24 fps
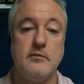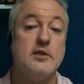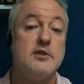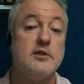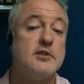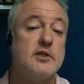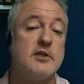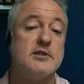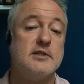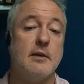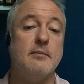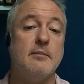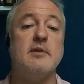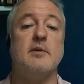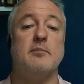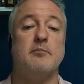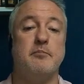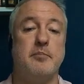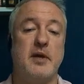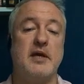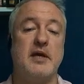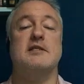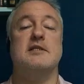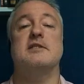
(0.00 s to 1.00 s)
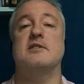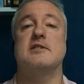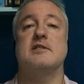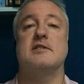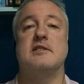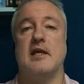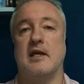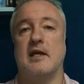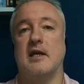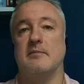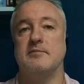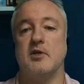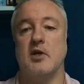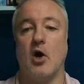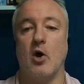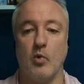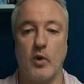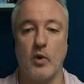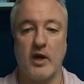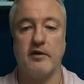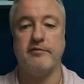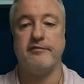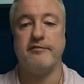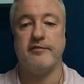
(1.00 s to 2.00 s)
So some of the best setups are
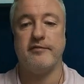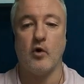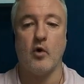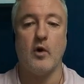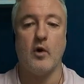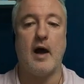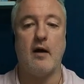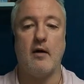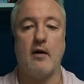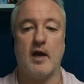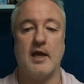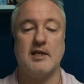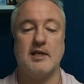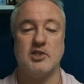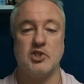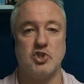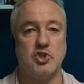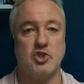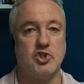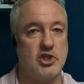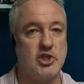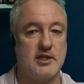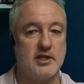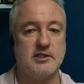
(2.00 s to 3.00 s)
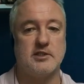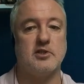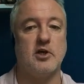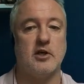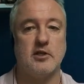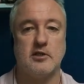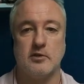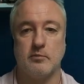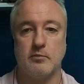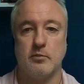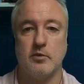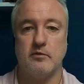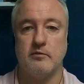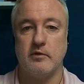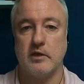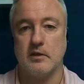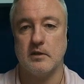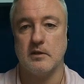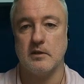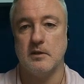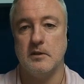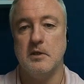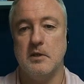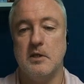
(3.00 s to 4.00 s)
when a 4 hour has just started moving,
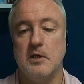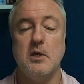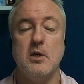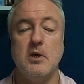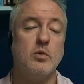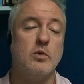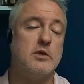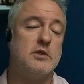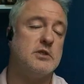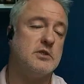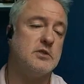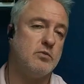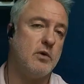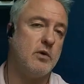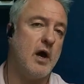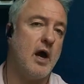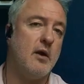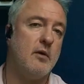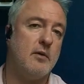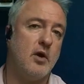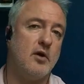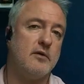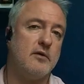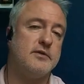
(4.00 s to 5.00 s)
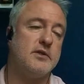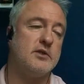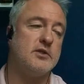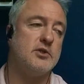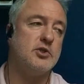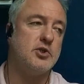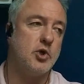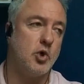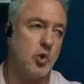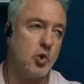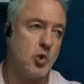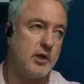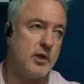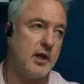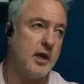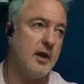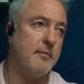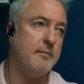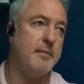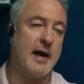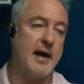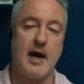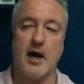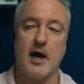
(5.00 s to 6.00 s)
which is why we often talk
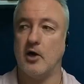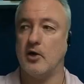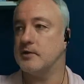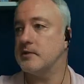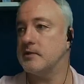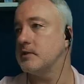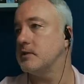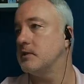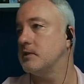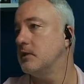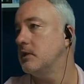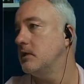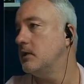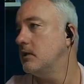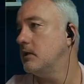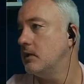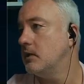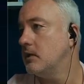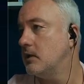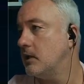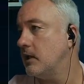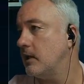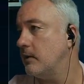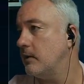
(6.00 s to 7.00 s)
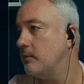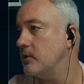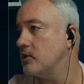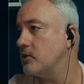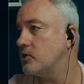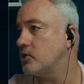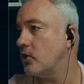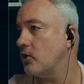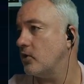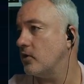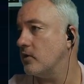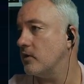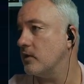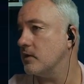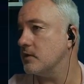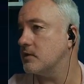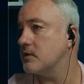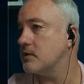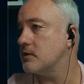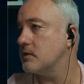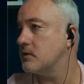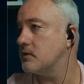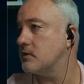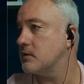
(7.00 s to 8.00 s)
about, let me show you
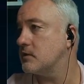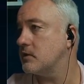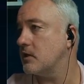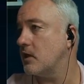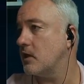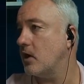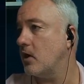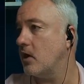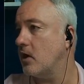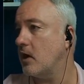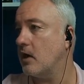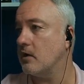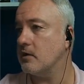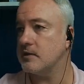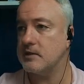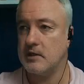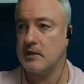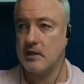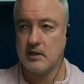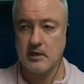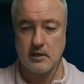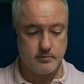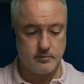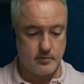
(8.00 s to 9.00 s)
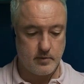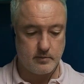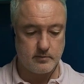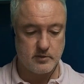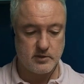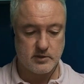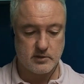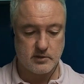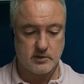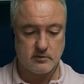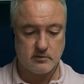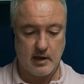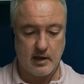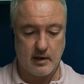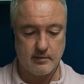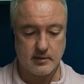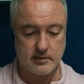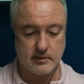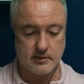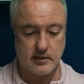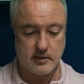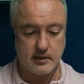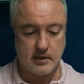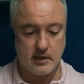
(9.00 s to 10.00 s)
this. So I'll set it up. I'm just
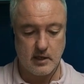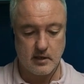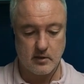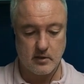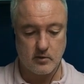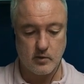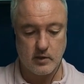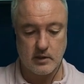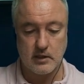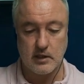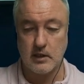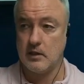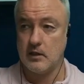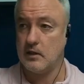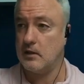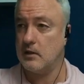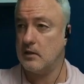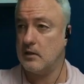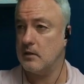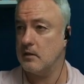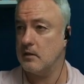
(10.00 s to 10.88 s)
grabbing something here quickly.